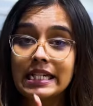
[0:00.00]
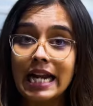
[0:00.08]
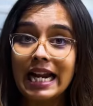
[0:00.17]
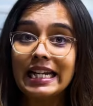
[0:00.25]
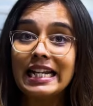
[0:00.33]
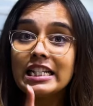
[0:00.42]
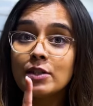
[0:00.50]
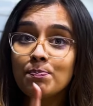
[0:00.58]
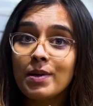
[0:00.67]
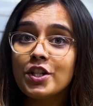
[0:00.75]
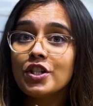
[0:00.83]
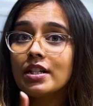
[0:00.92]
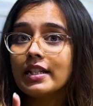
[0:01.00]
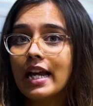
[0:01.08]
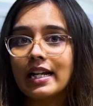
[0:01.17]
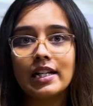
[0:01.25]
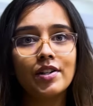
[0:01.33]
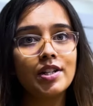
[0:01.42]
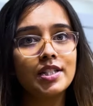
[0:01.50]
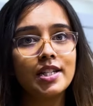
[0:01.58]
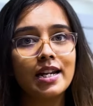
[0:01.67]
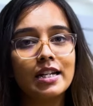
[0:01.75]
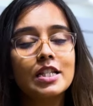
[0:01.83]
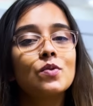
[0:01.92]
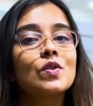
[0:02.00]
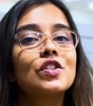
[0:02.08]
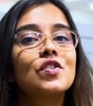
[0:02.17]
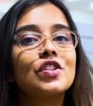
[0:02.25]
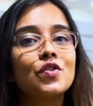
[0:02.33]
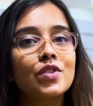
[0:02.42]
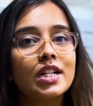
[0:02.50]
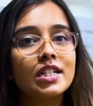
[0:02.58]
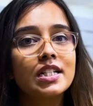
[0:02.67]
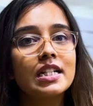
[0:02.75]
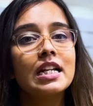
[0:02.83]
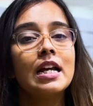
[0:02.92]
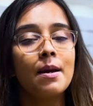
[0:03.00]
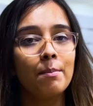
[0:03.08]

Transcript: granting special category status was restricted